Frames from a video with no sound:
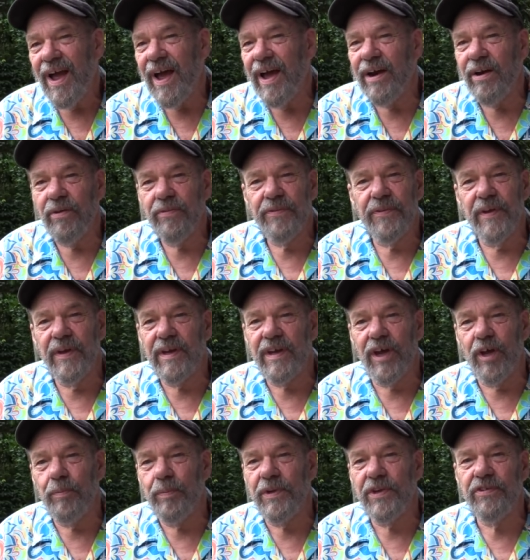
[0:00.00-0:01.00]
I don't think
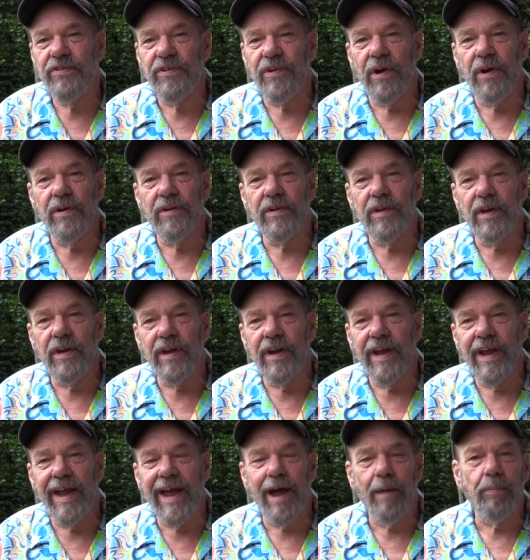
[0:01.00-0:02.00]
I'd be starting an
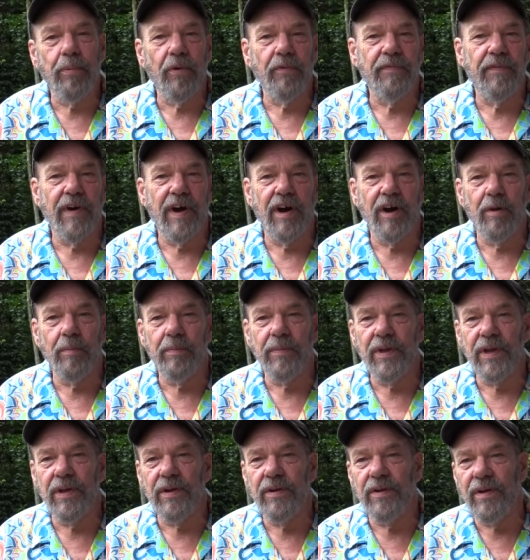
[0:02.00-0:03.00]
apple farm
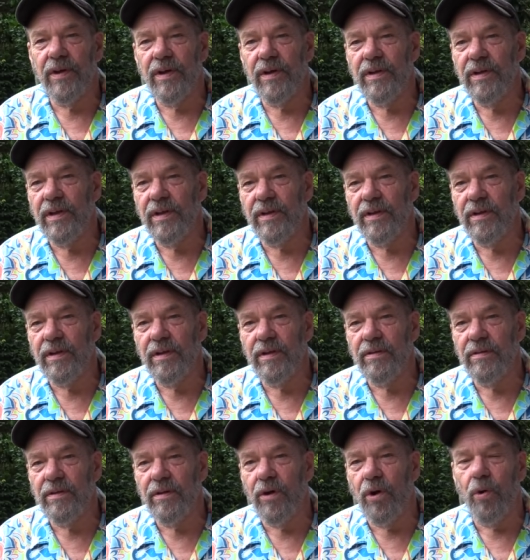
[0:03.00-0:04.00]
in, uh, in
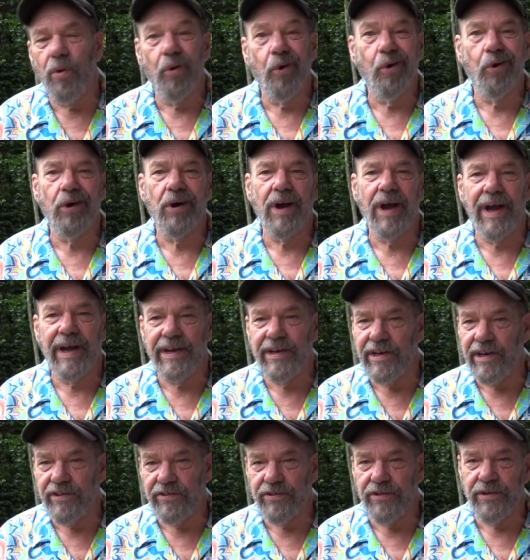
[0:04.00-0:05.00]
low or high
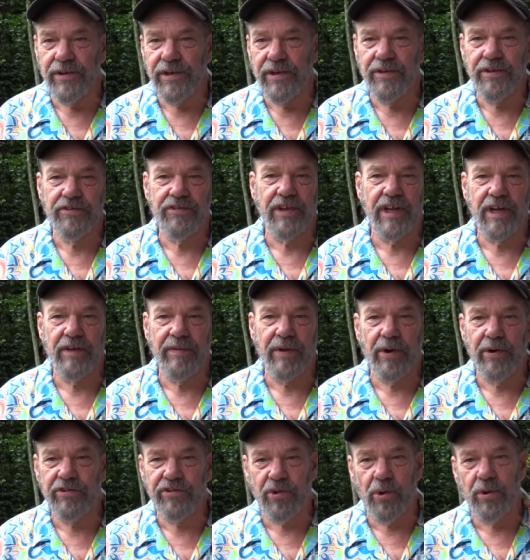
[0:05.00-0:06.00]
desert in the state of
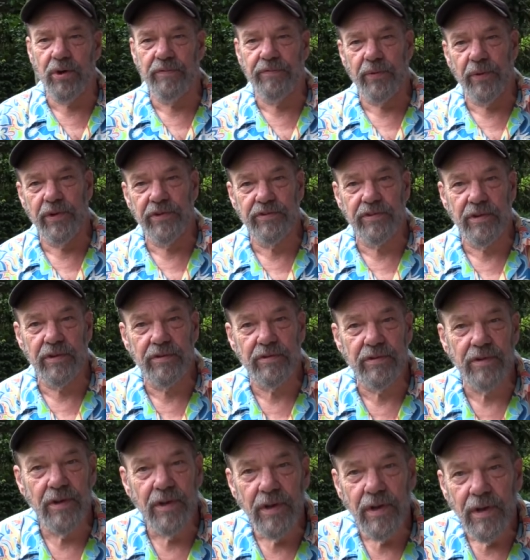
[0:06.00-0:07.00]
Arizona, for instance.